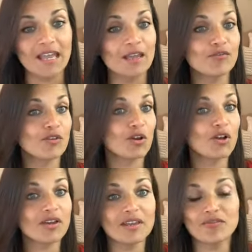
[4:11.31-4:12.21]
if you're
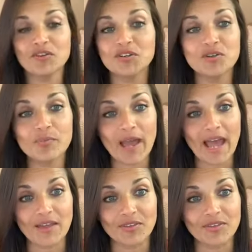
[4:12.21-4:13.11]
looking for a new
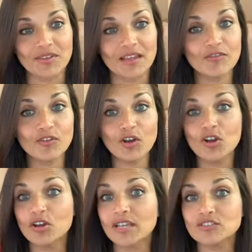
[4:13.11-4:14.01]
path, if you're
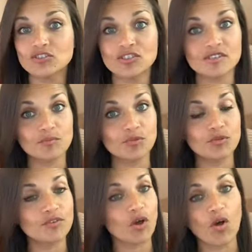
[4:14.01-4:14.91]
looking to just
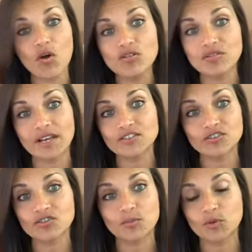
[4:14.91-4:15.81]
improve your own
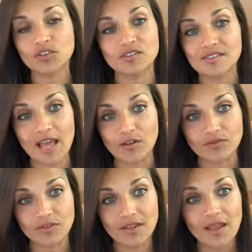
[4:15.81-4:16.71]
relationship with yourself,